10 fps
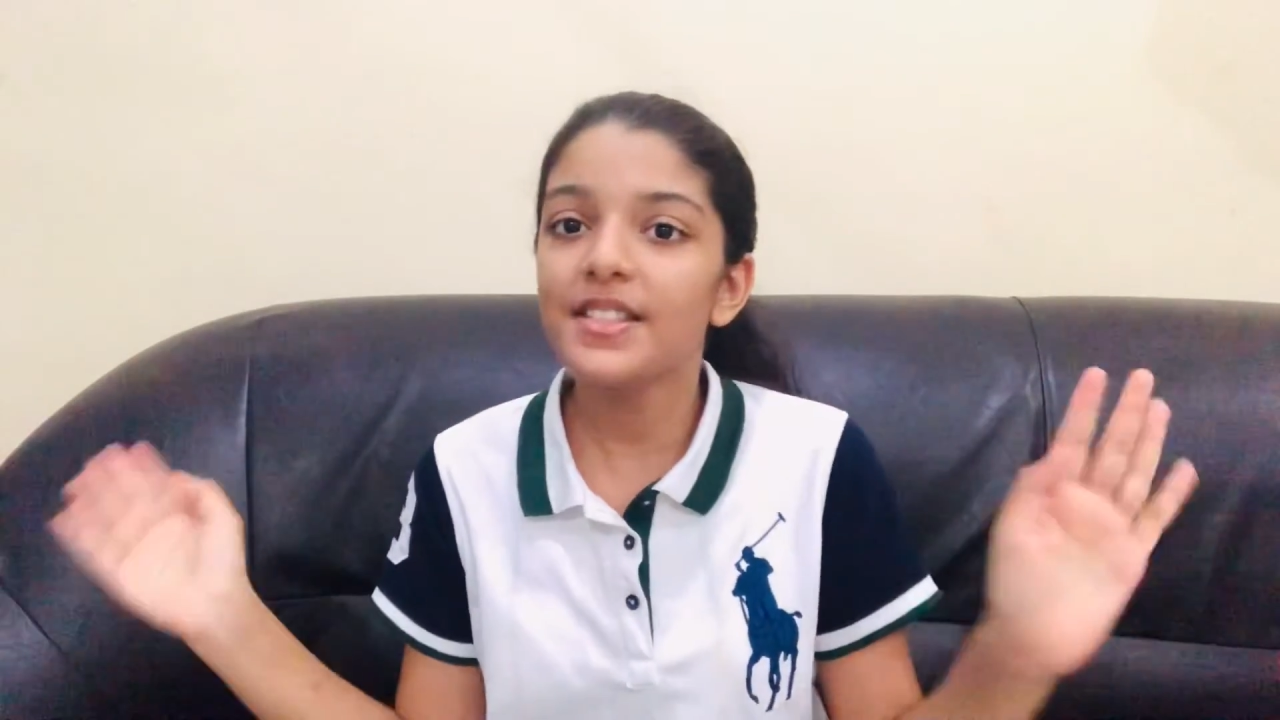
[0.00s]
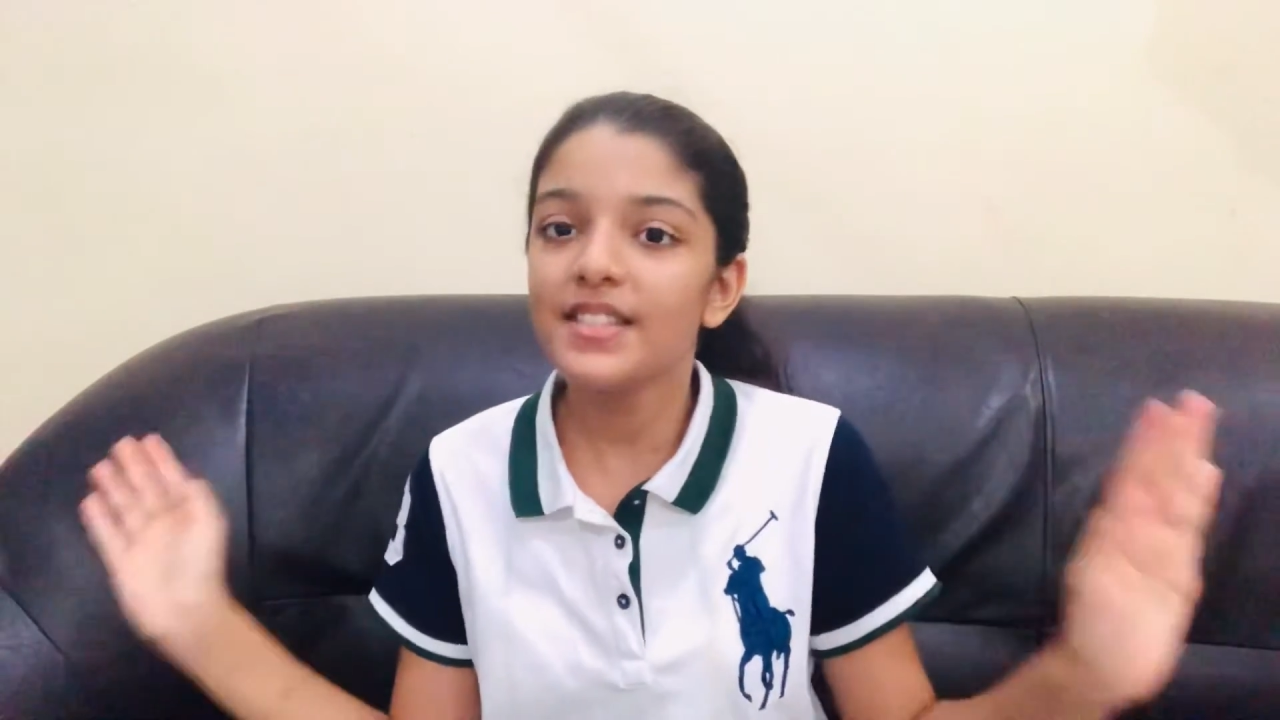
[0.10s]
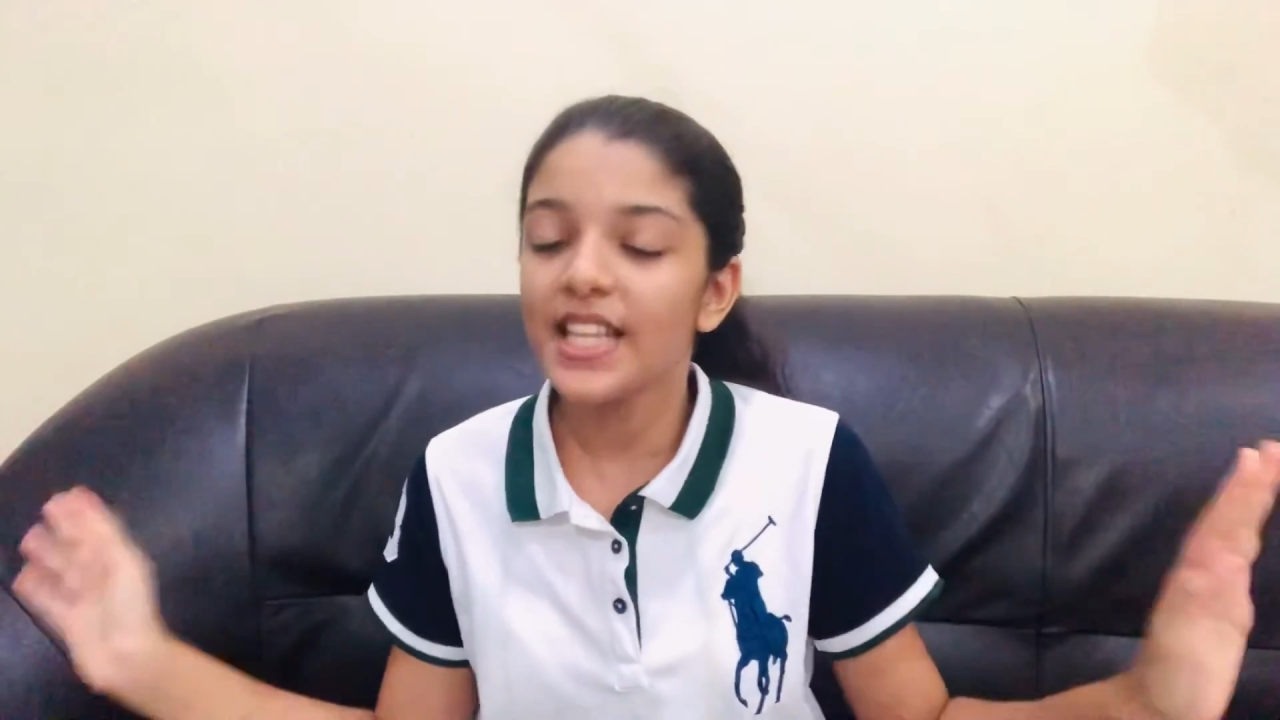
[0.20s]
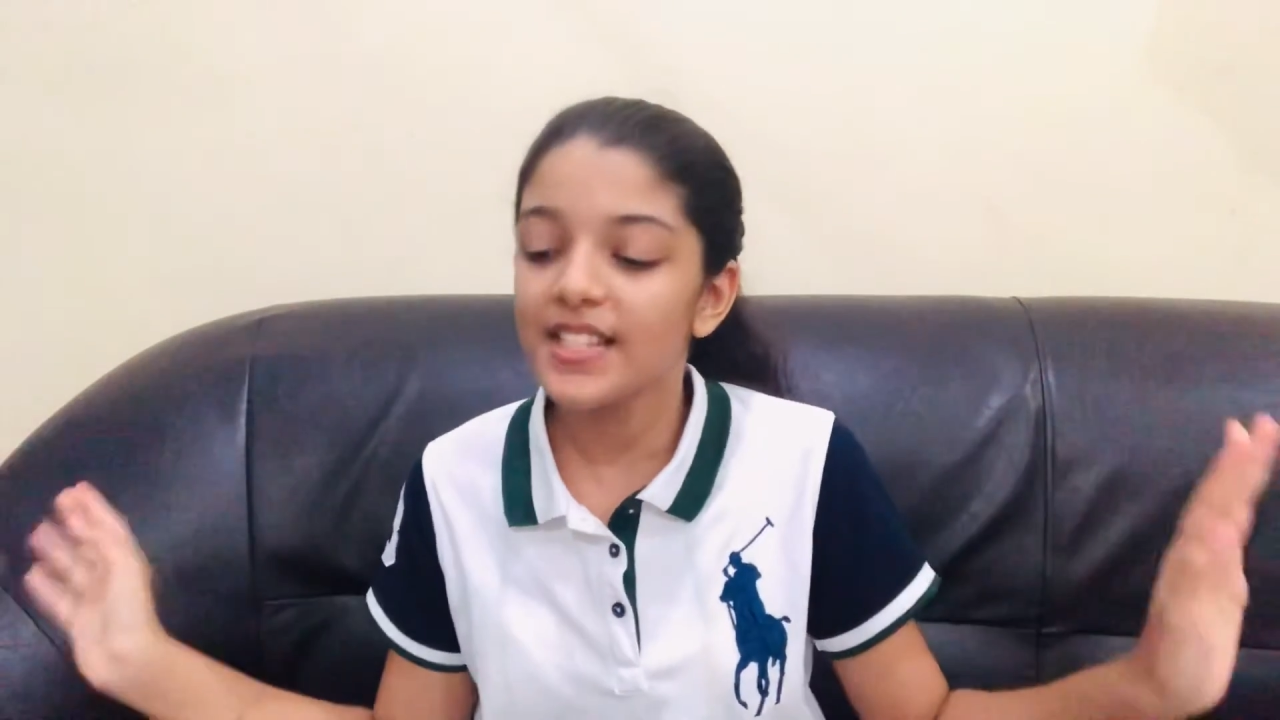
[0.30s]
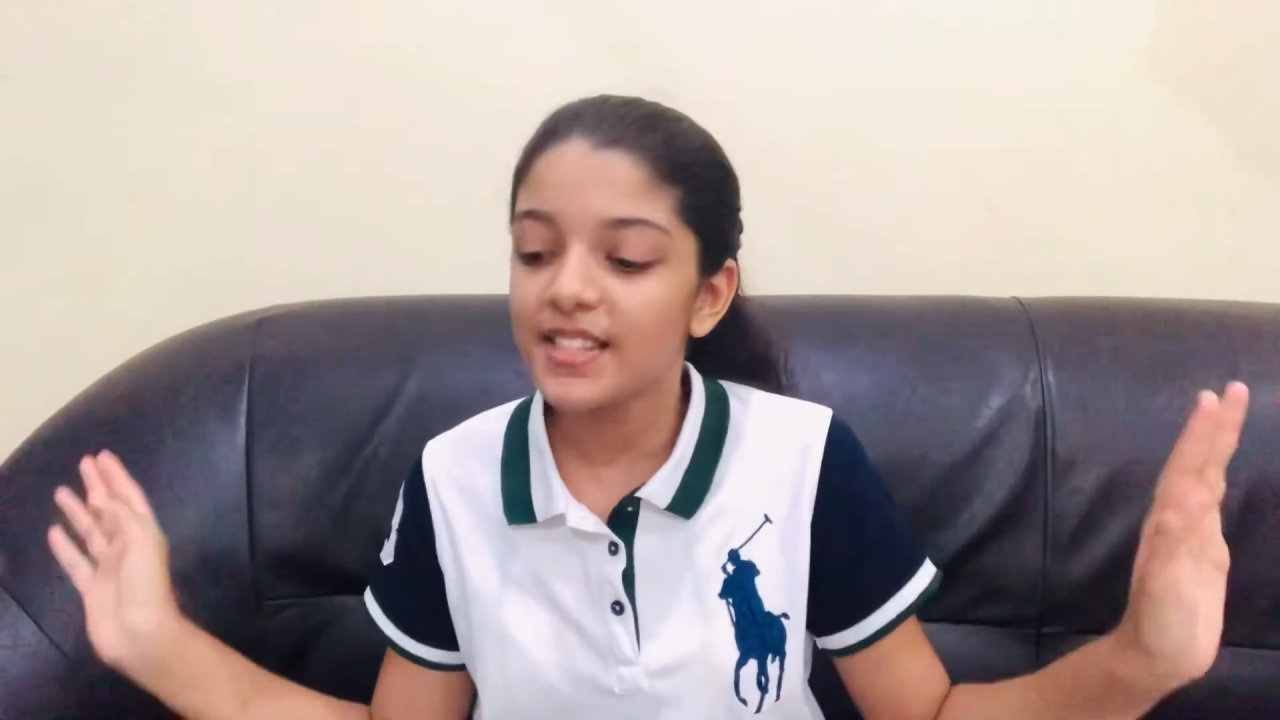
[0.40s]

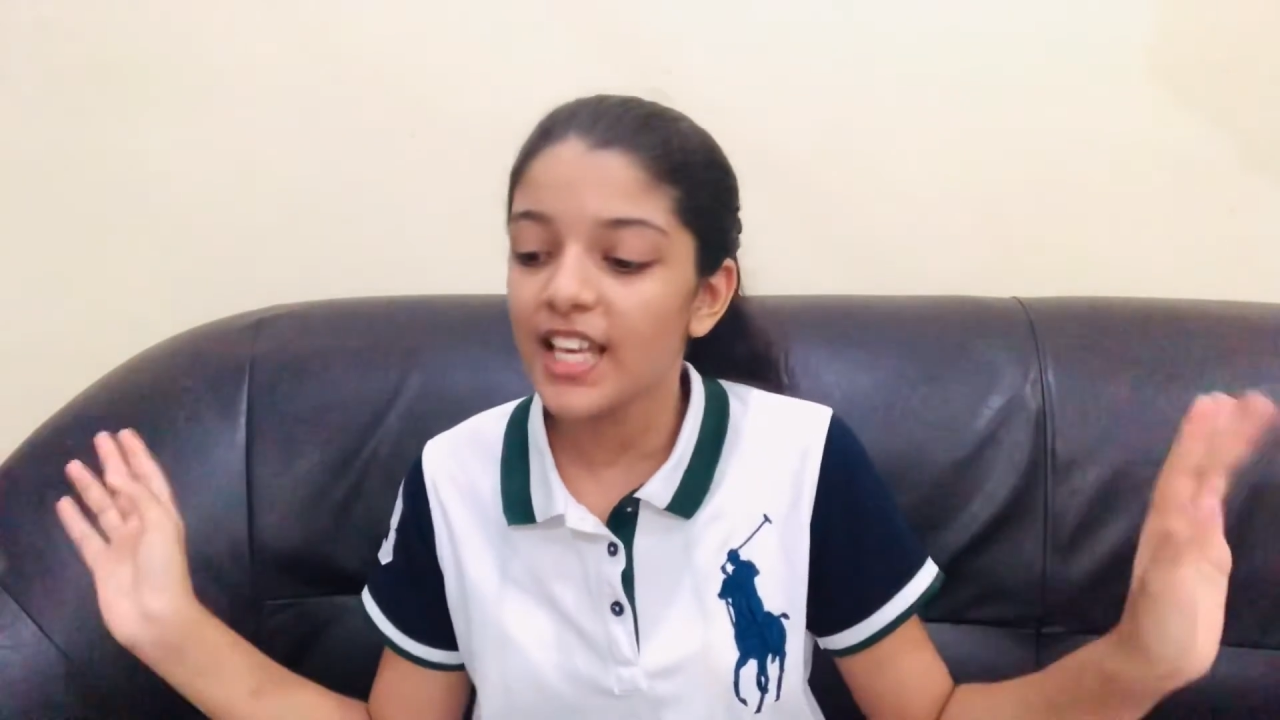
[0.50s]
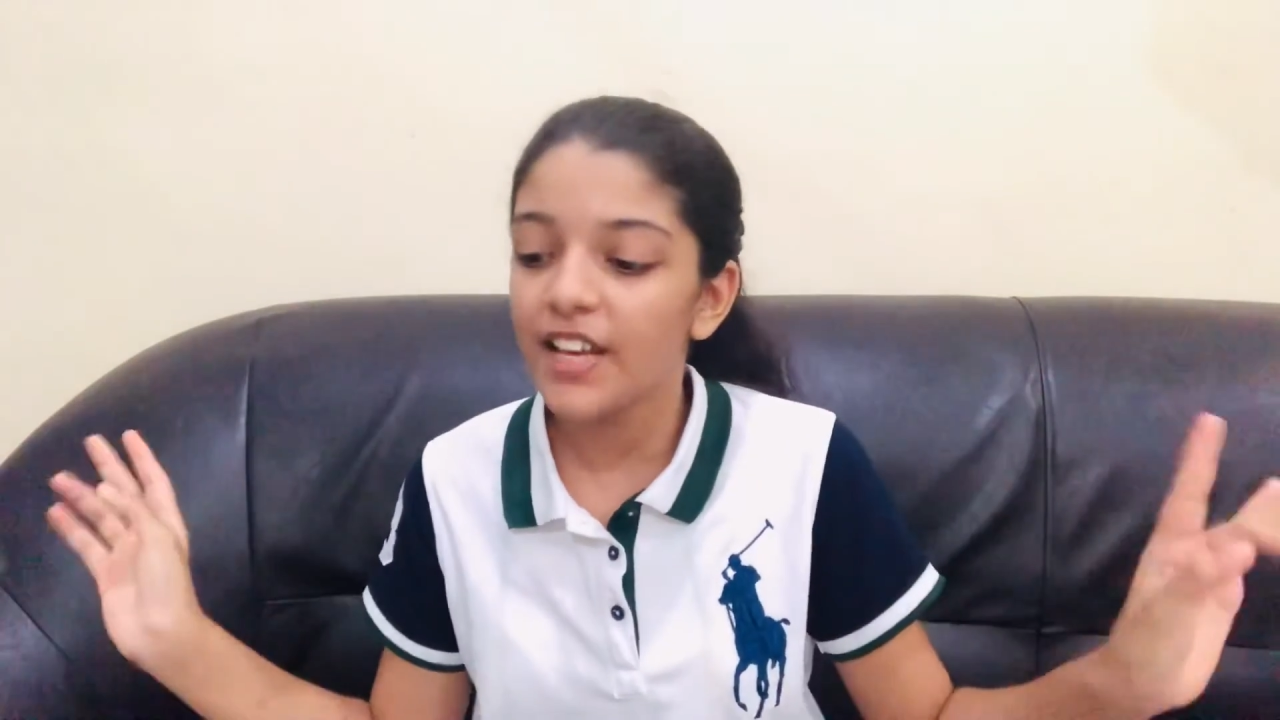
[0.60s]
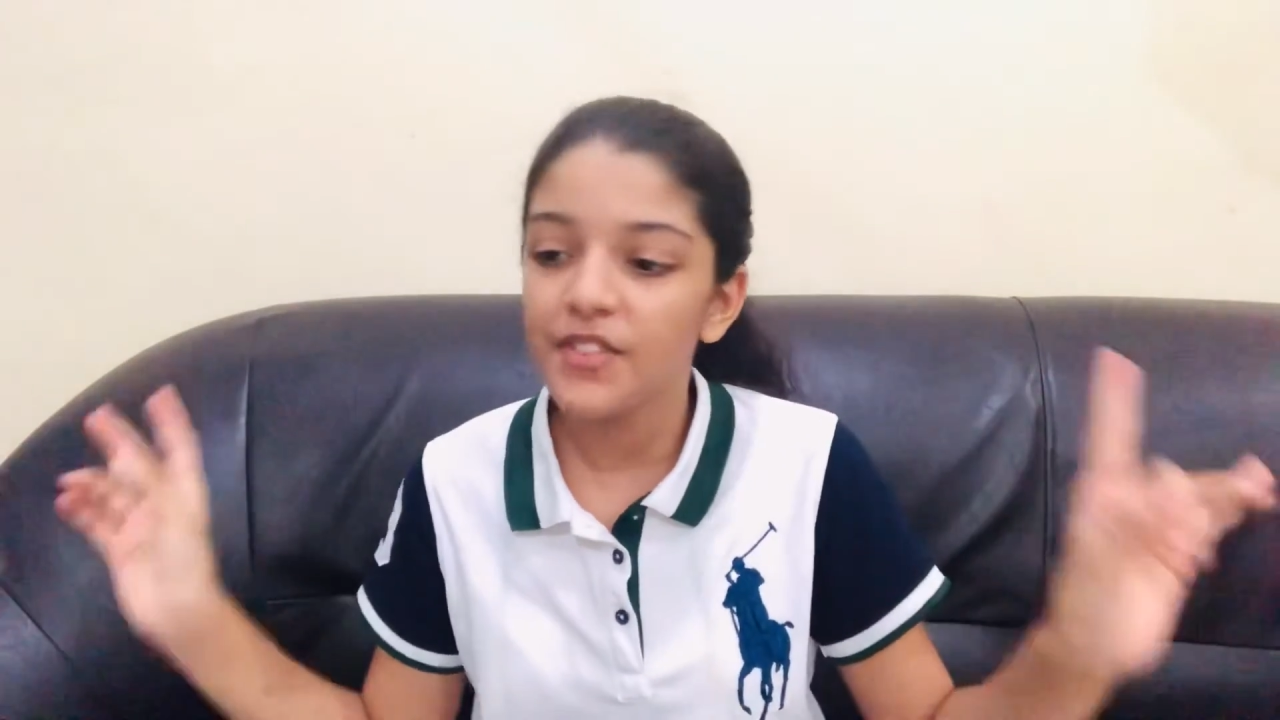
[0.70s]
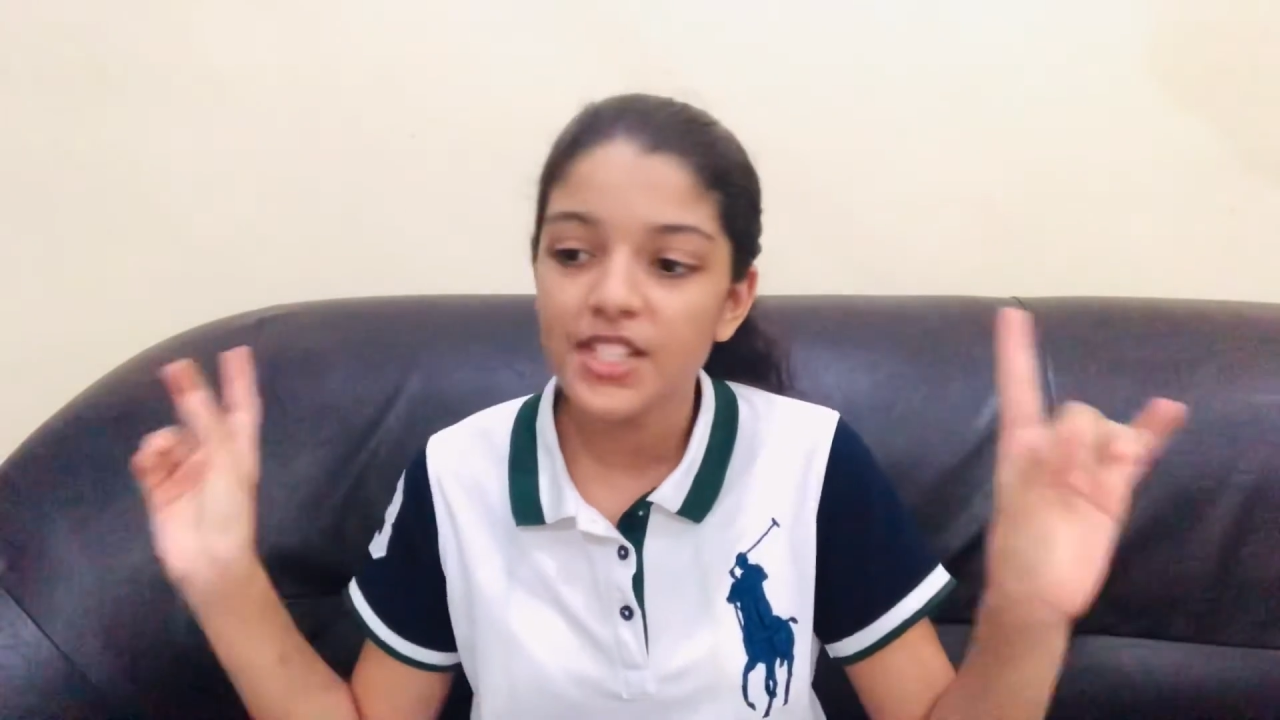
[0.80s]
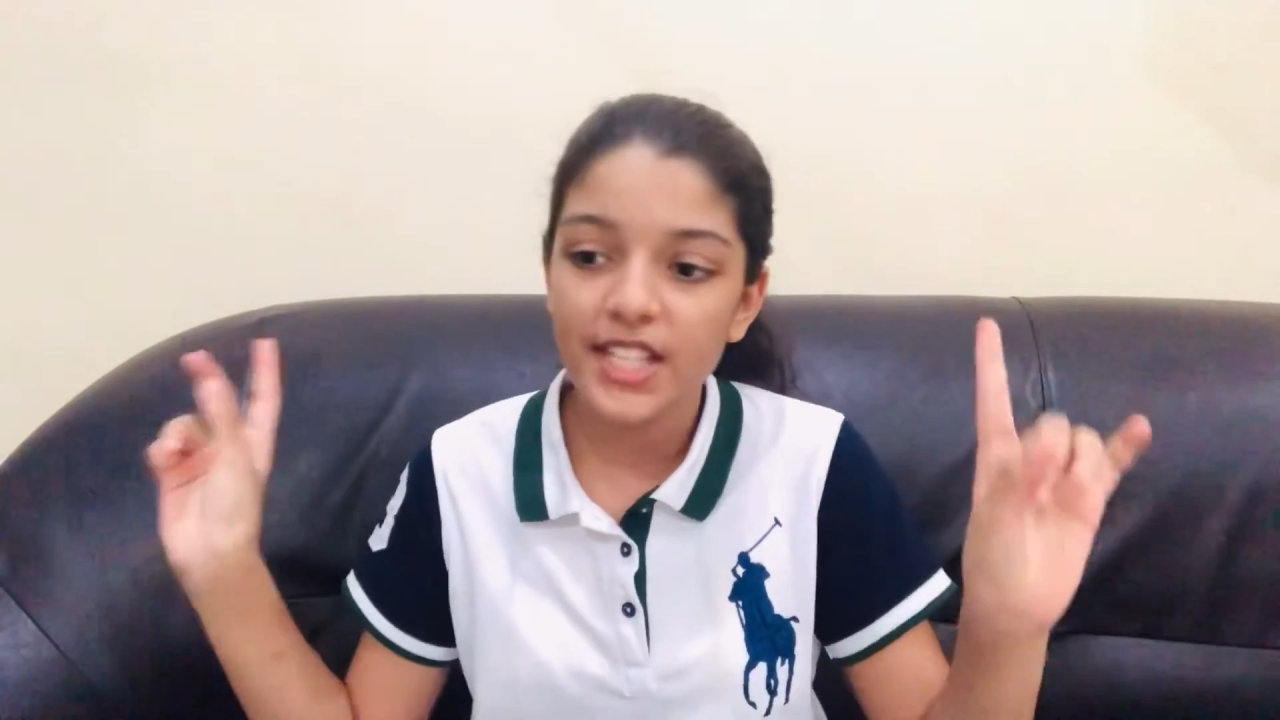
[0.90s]
stay safe,